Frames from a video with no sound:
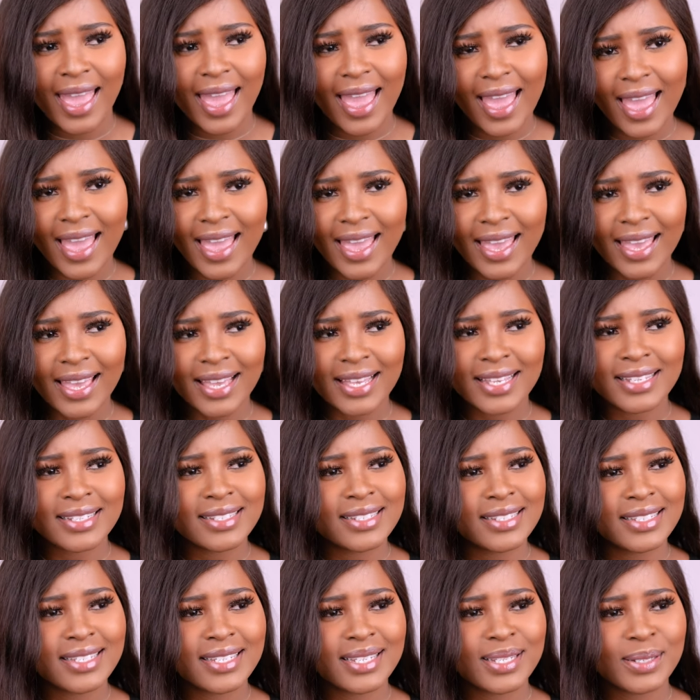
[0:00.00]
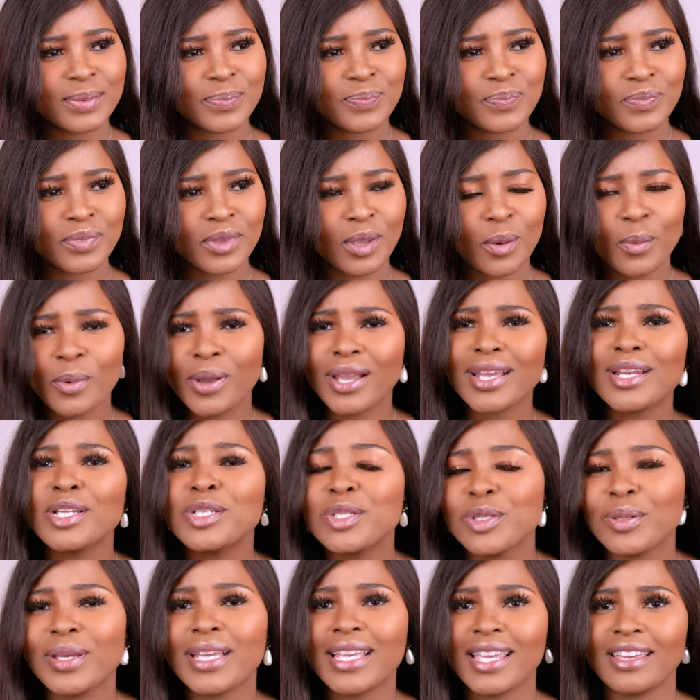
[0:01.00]
and we're
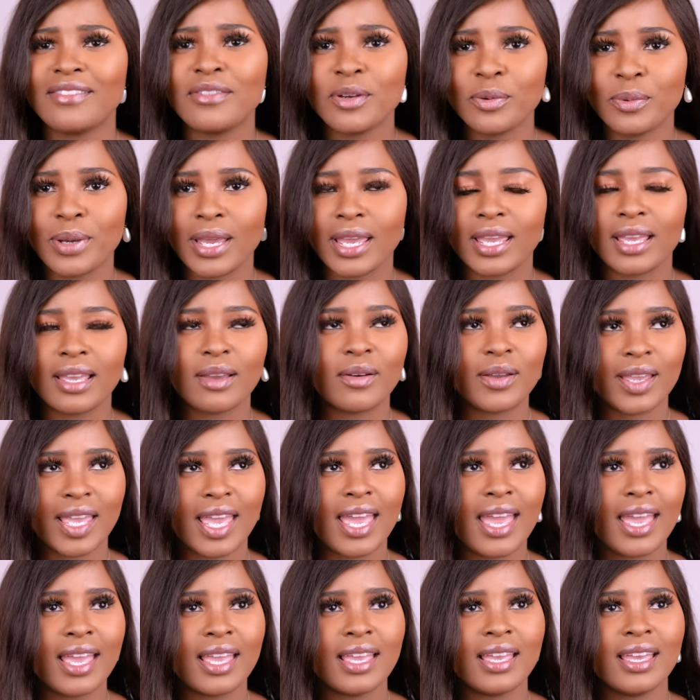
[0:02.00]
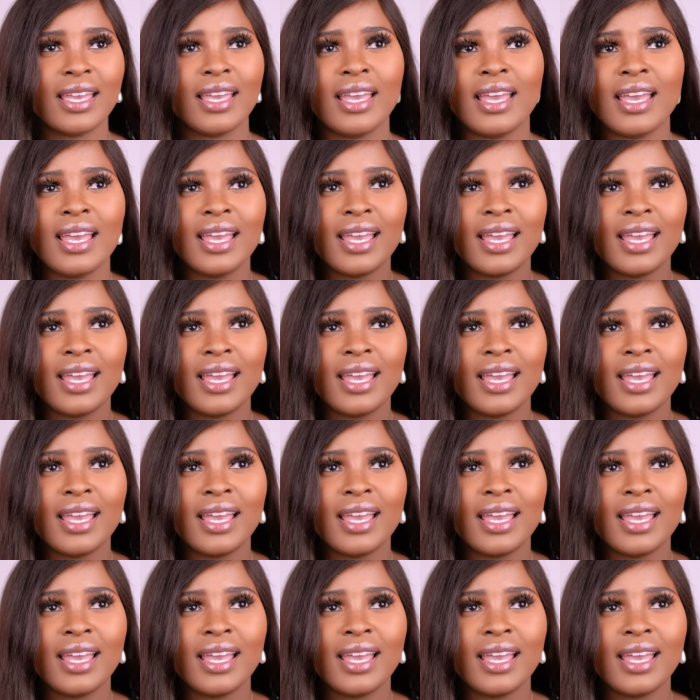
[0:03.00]
gonna do a giveaway, okay?